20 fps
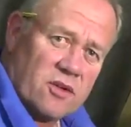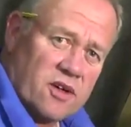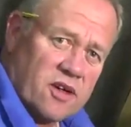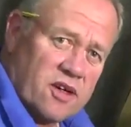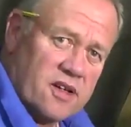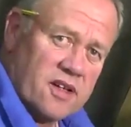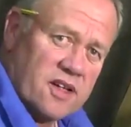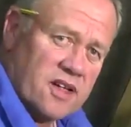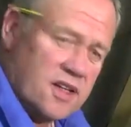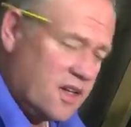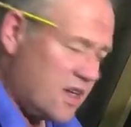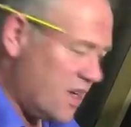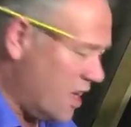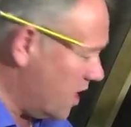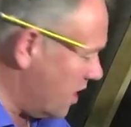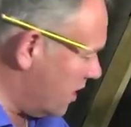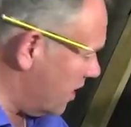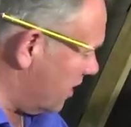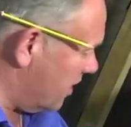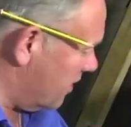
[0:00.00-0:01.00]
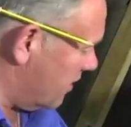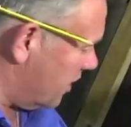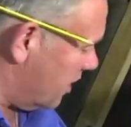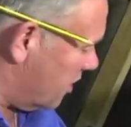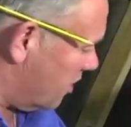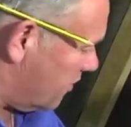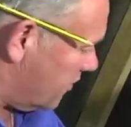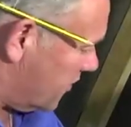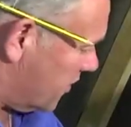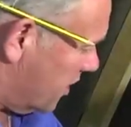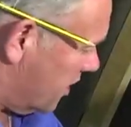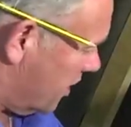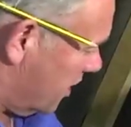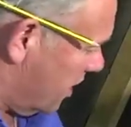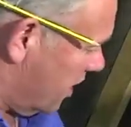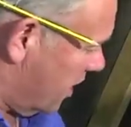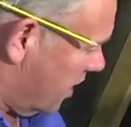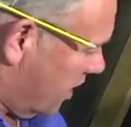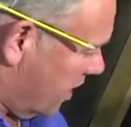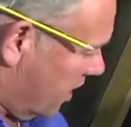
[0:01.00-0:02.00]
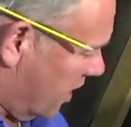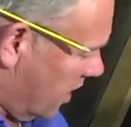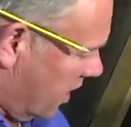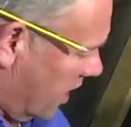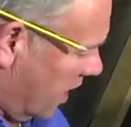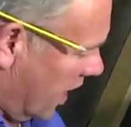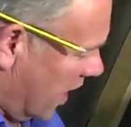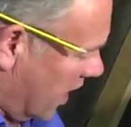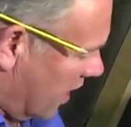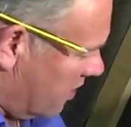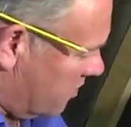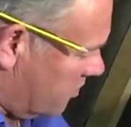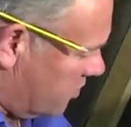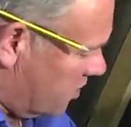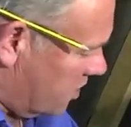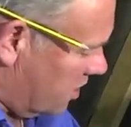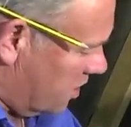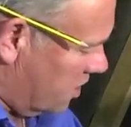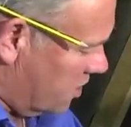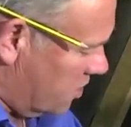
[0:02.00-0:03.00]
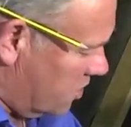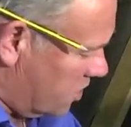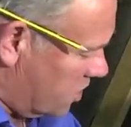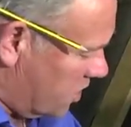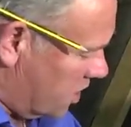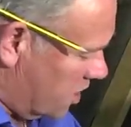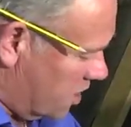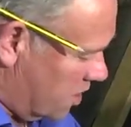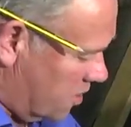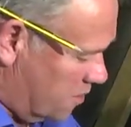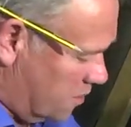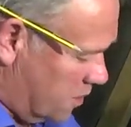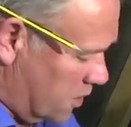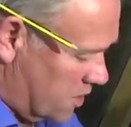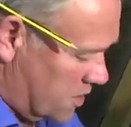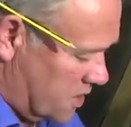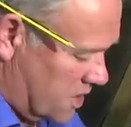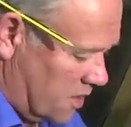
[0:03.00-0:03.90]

We're in the loft, and Lou's going to put